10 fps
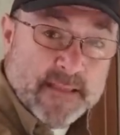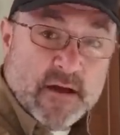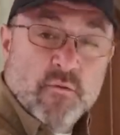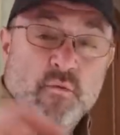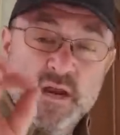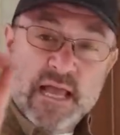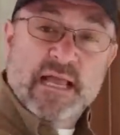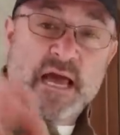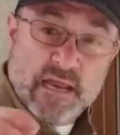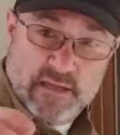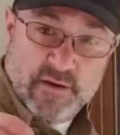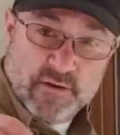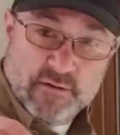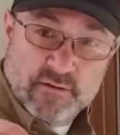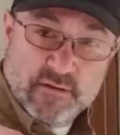Now, when I got
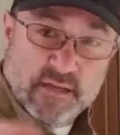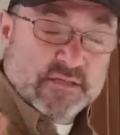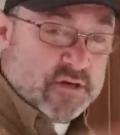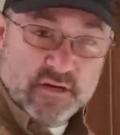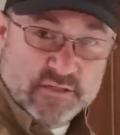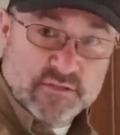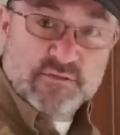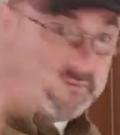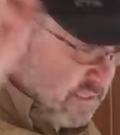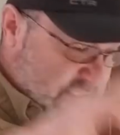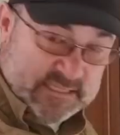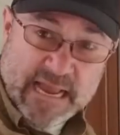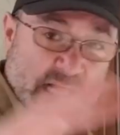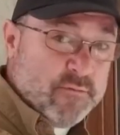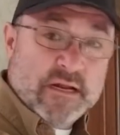here, I started to do
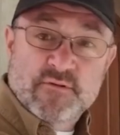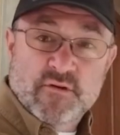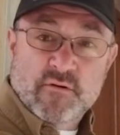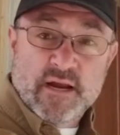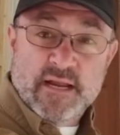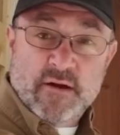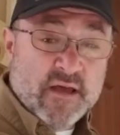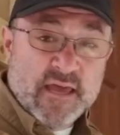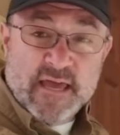exactly what I'm doing right now.